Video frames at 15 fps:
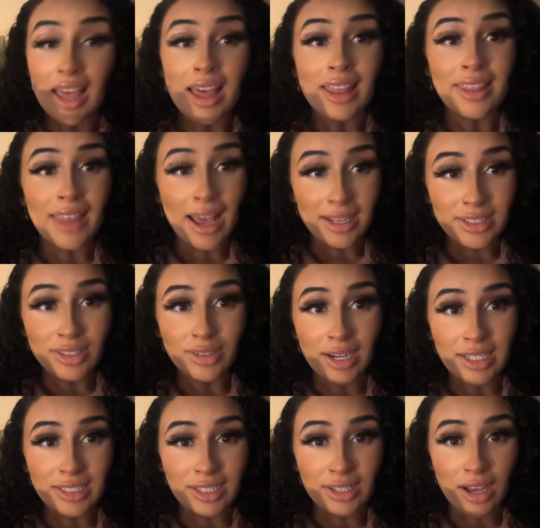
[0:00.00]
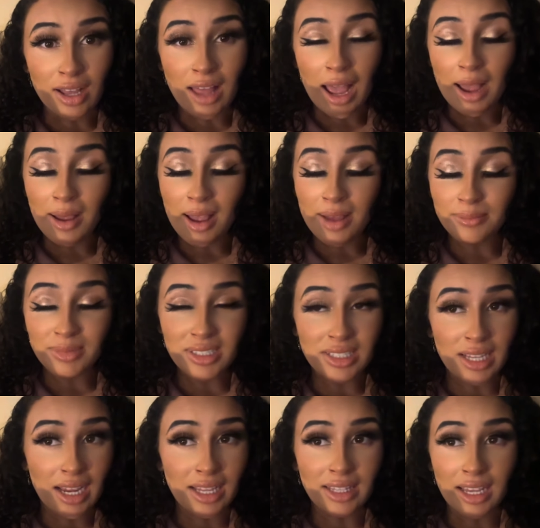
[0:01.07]
That's crazy, y'all. I, I'm
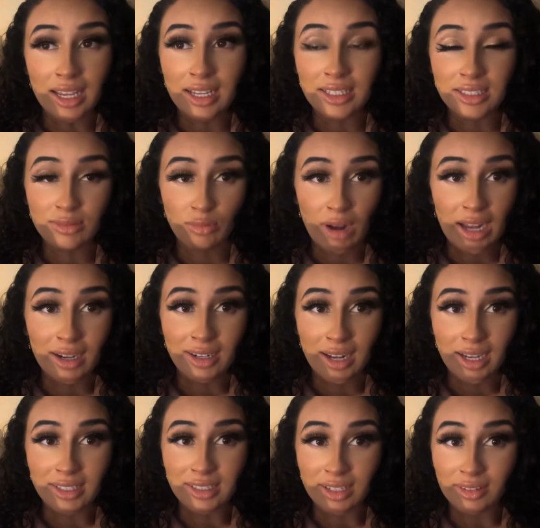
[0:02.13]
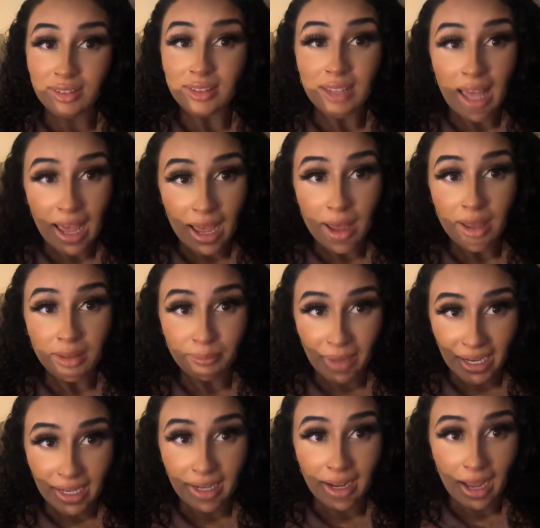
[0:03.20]
saying that is ride or die. So that
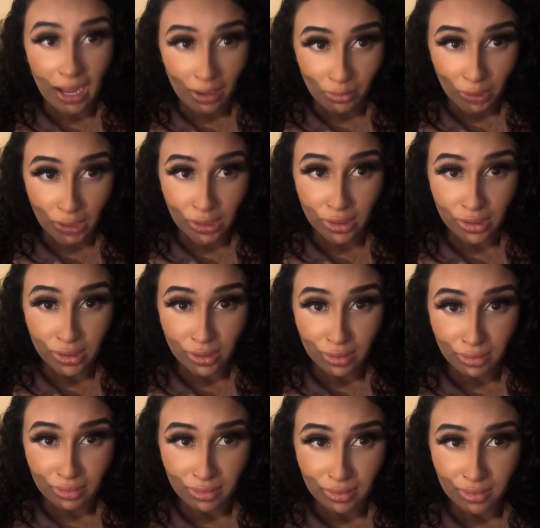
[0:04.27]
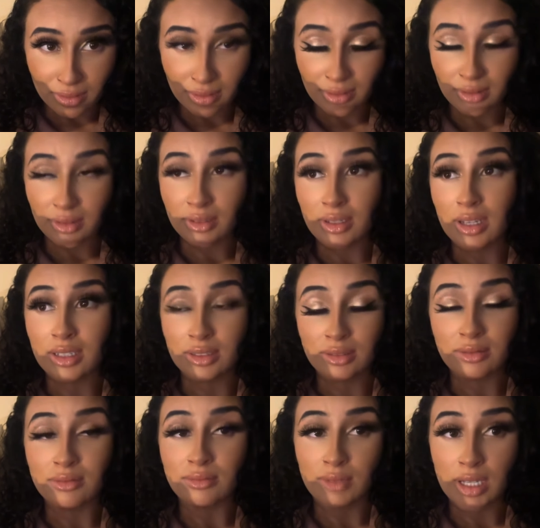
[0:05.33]
many hours
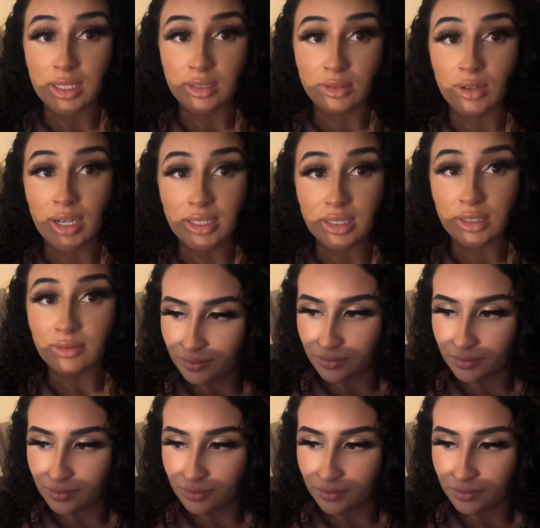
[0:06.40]
is is crazy.